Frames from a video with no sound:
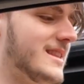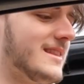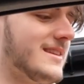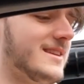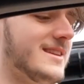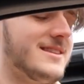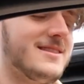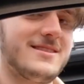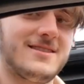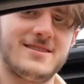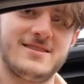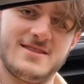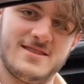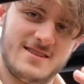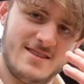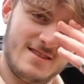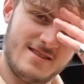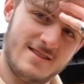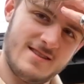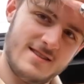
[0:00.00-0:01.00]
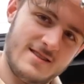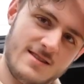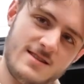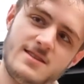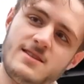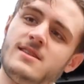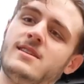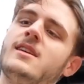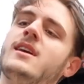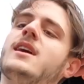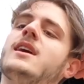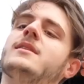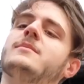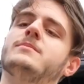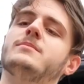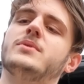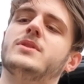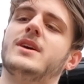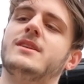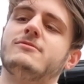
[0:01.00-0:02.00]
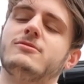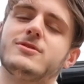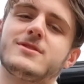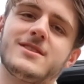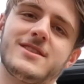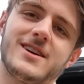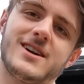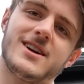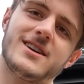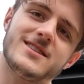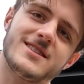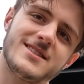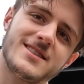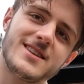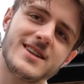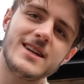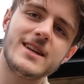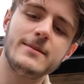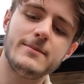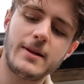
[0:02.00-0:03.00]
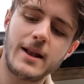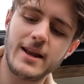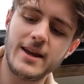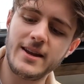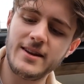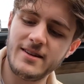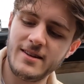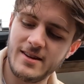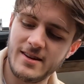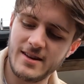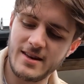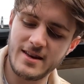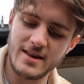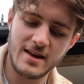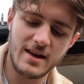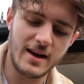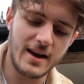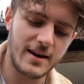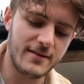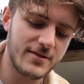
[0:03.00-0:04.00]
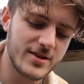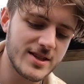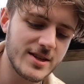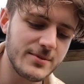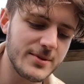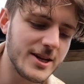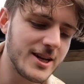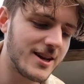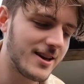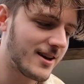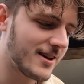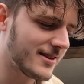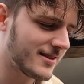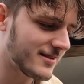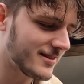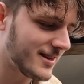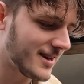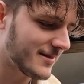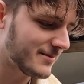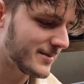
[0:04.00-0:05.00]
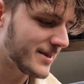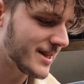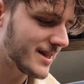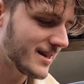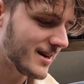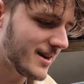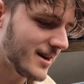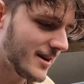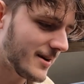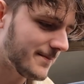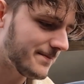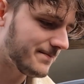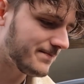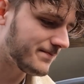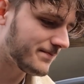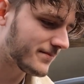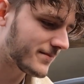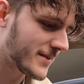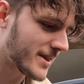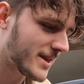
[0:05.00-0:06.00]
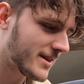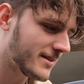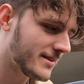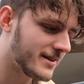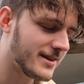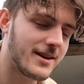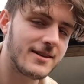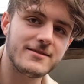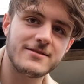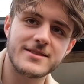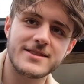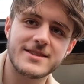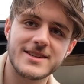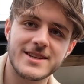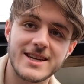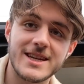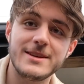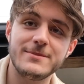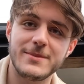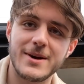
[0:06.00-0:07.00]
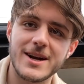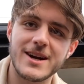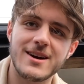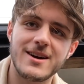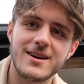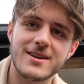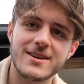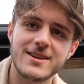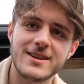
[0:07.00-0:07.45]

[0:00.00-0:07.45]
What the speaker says: clean, but they're also the hardest to keep clean. And for somebody like me that loves to keep my car